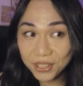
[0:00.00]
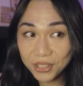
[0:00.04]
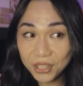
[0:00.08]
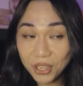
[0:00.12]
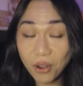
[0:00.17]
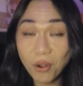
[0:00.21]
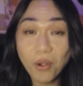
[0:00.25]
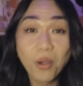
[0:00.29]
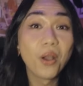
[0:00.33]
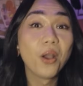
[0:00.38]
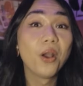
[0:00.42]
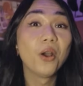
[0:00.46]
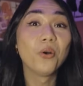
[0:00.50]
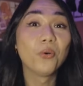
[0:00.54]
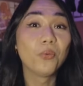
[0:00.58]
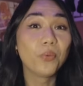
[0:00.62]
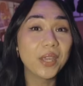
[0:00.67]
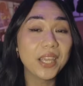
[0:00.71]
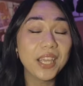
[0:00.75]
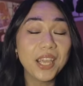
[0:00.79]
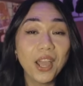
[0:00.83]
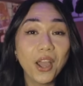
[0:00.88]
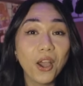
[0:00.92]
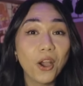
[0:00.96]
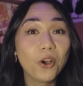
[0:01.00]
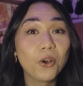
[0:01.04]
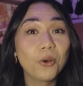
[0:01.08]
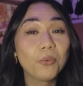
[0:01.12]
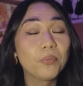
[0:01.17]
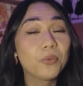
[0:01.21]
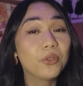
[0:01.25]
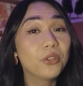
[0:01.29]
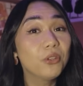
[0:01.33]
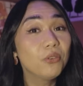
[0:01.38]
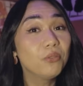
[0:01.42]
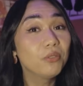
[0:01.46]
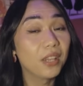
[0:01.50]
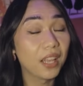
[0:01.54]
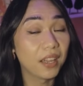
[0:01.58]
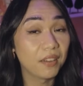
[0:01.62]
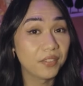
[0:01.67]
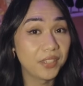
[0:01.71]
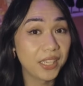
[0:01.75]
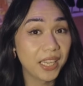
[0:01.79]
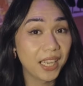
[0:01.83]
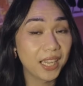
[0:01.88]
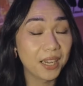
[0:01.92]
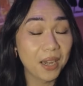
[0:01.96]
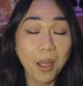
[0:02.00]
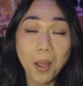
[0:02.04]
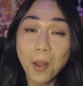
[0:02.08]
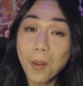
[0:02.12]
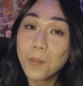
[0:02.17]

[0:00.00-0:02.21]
so we hope you loved it.